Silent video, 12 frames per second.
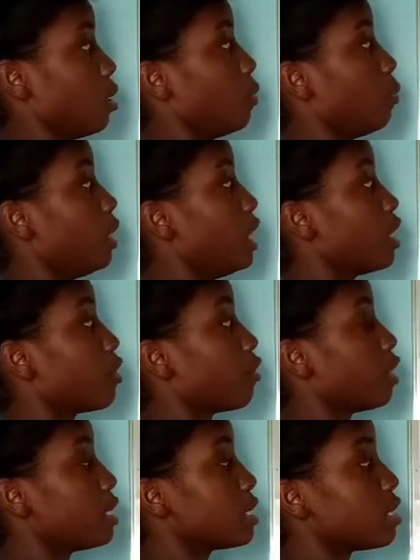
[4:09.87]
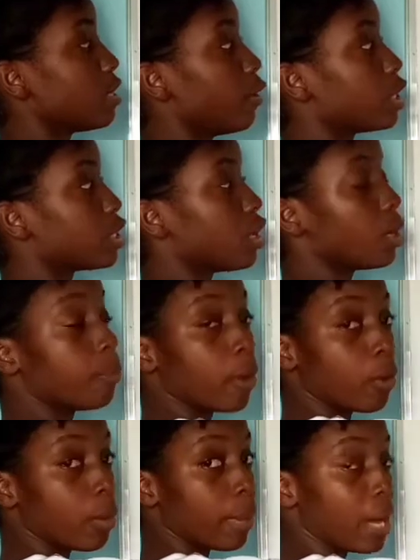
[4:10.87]
We decrease the original
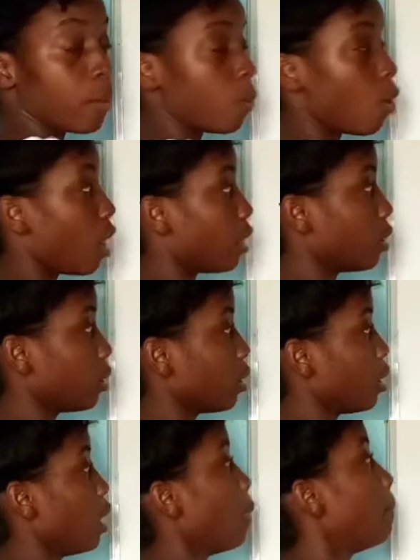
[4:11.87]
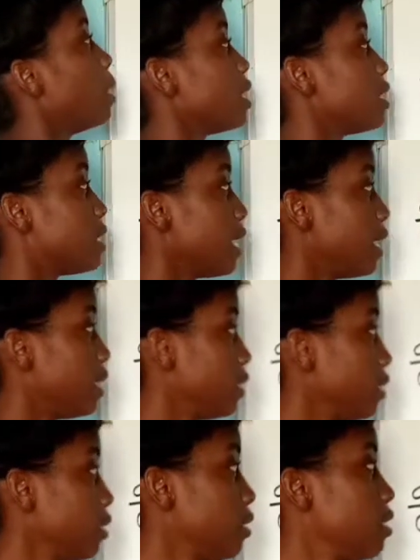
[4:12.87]
power by 1, but
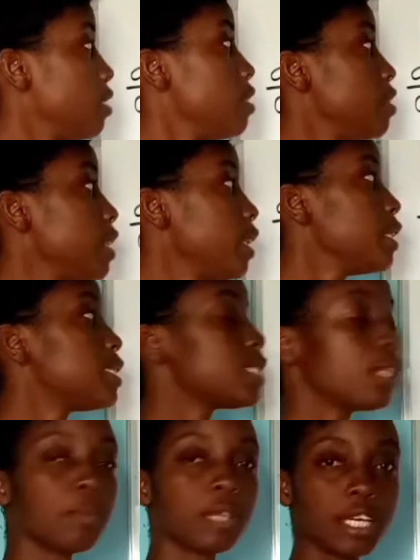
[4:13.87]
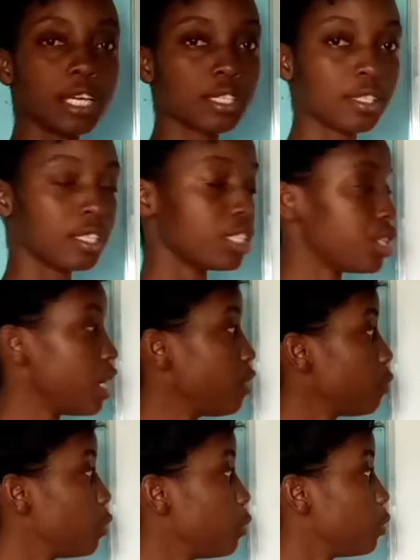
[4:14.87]
then there is something else to the chain
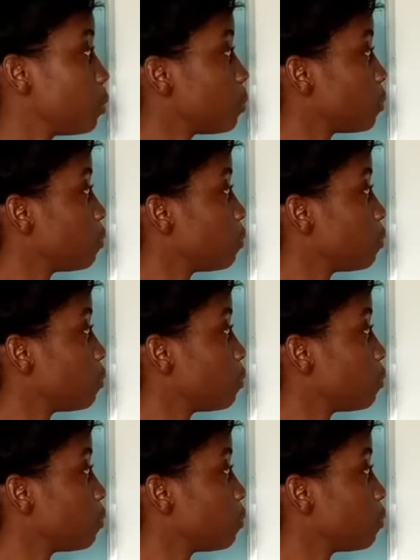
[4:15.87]
rule.